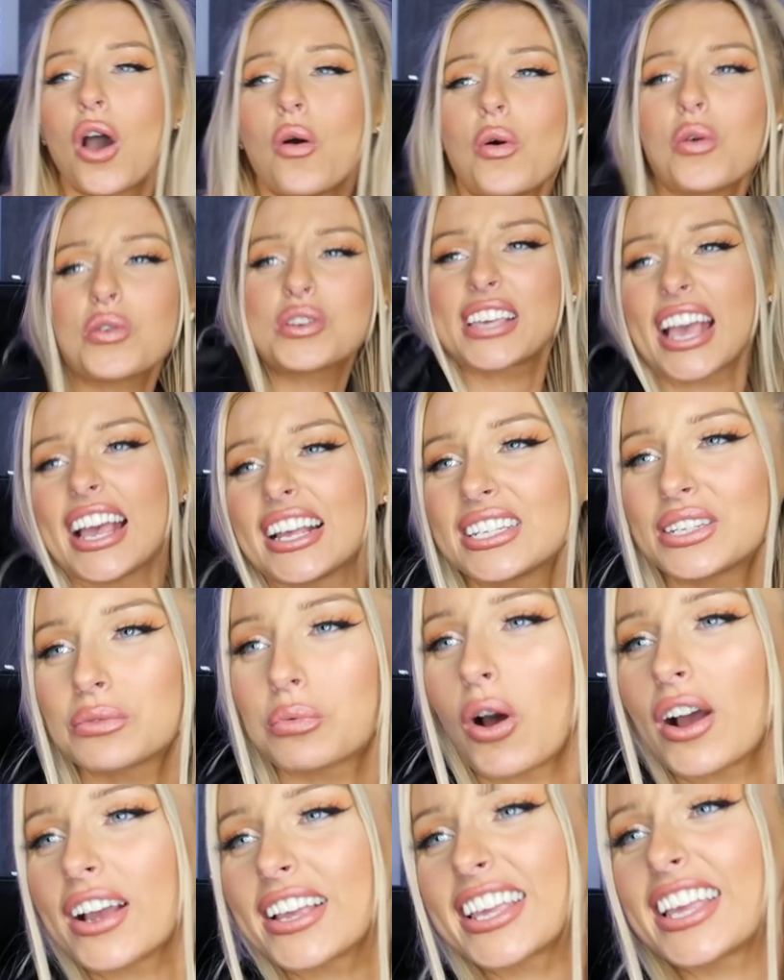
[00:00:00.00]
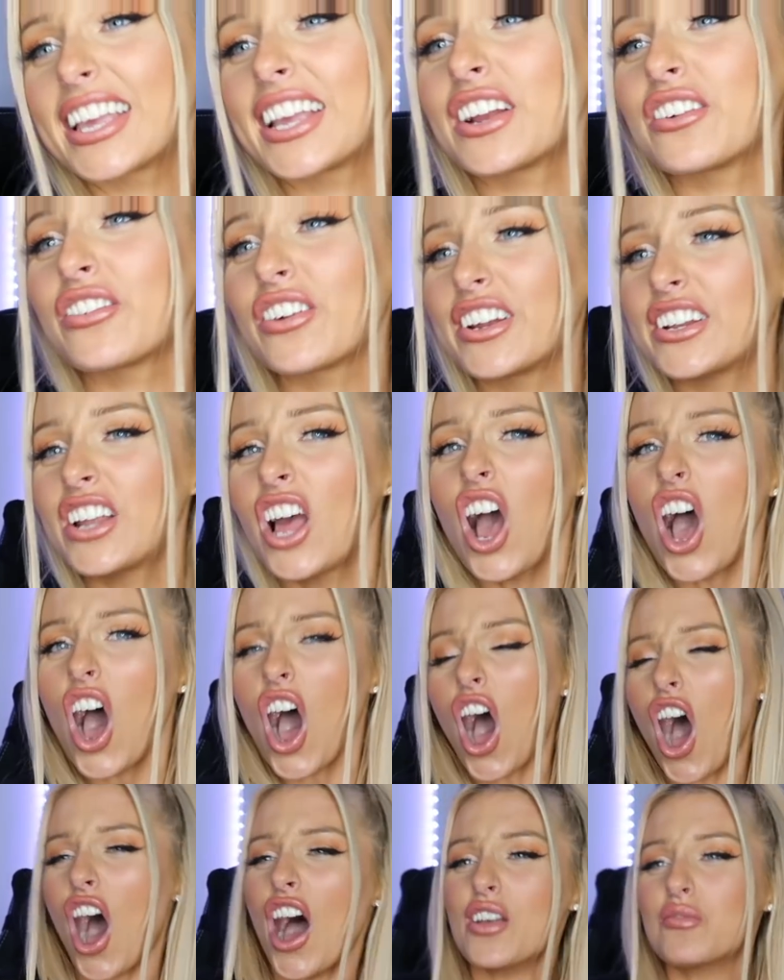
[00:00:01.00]
Well, guess what, Kieran?
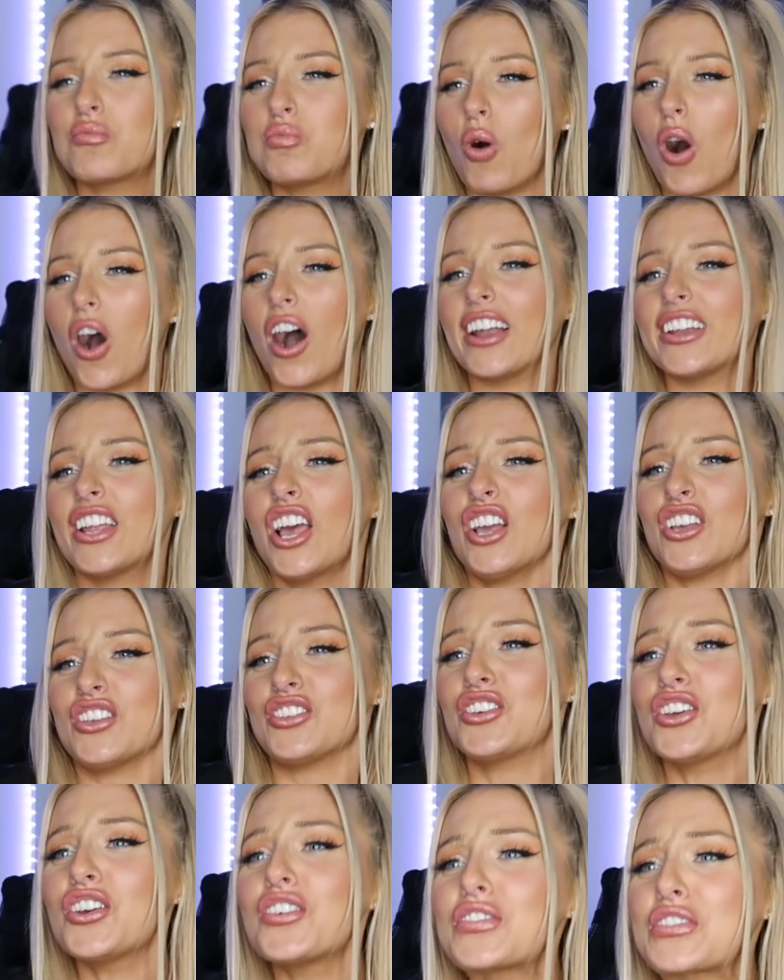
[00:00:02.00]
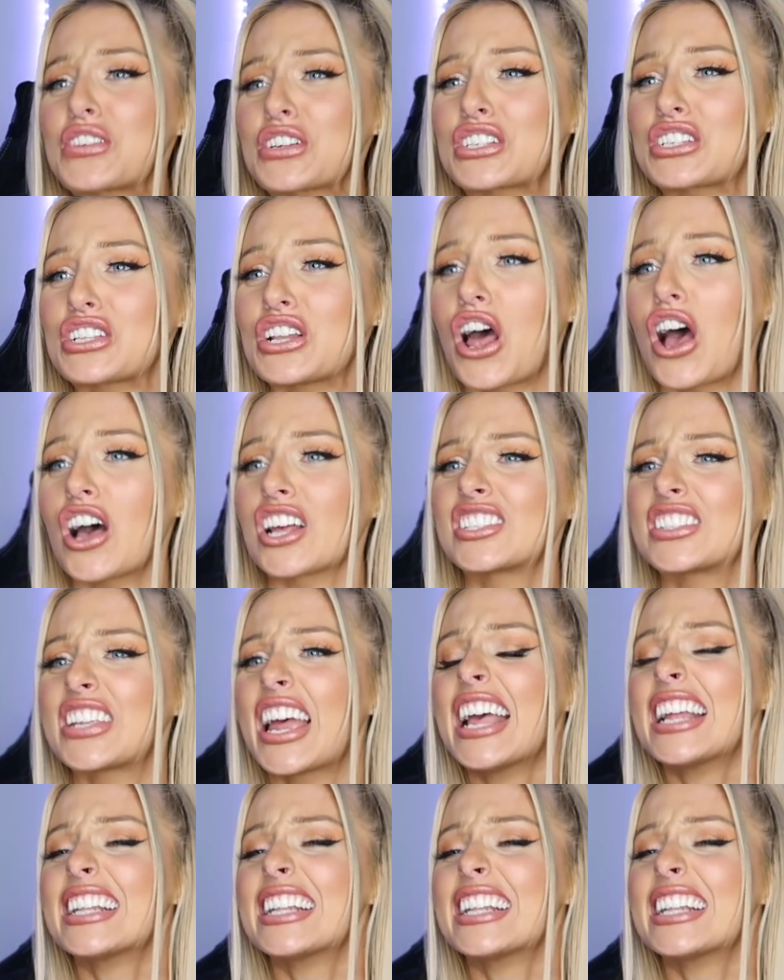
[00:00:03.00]
I won. You've just lost